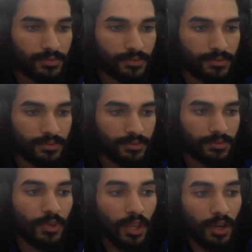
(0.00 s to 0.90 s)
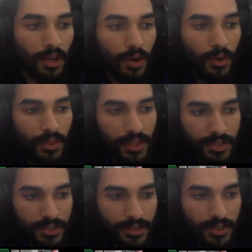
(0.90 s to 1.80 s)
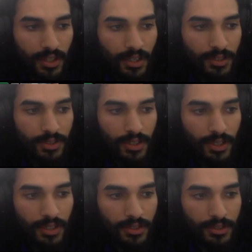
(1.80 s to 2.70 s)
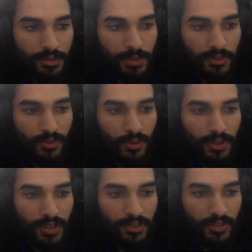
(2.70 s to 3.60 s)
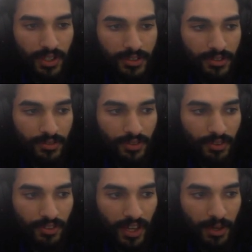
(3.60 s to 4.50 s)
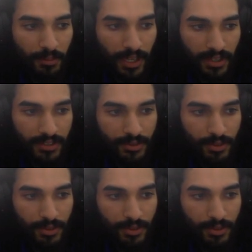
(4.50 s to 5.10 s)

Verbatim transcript: No. This is 100 years before the events of The Phantom Menace,